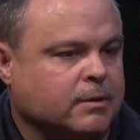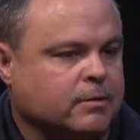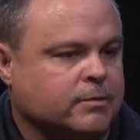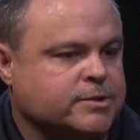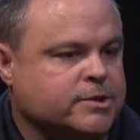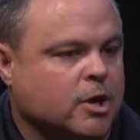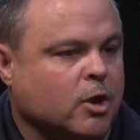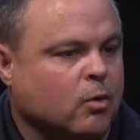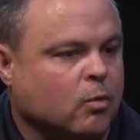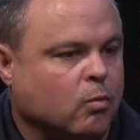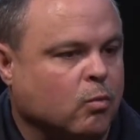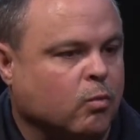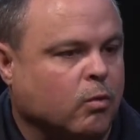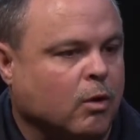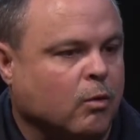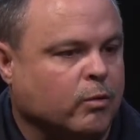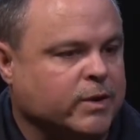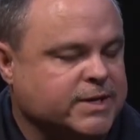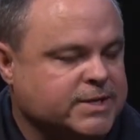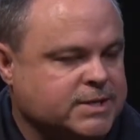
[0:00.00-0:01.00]
so
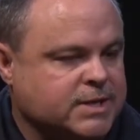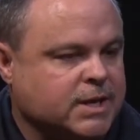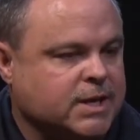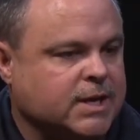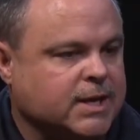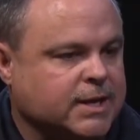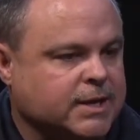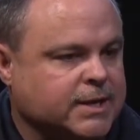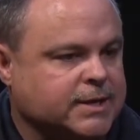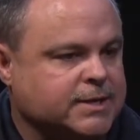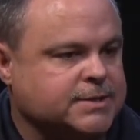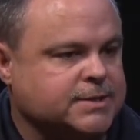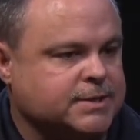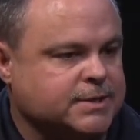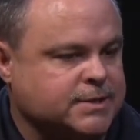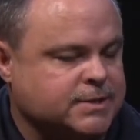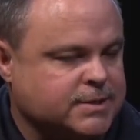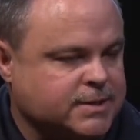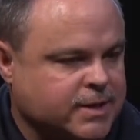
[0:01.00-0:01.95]
what we see is is